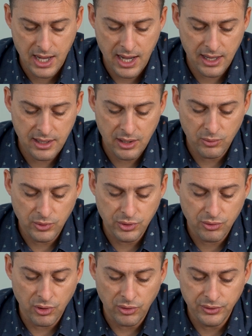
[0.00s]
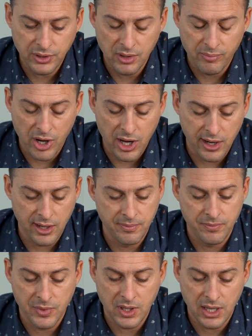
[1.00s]
and then we'll scroll to the
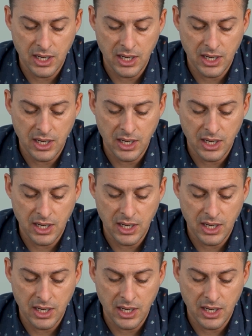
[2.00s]
bottom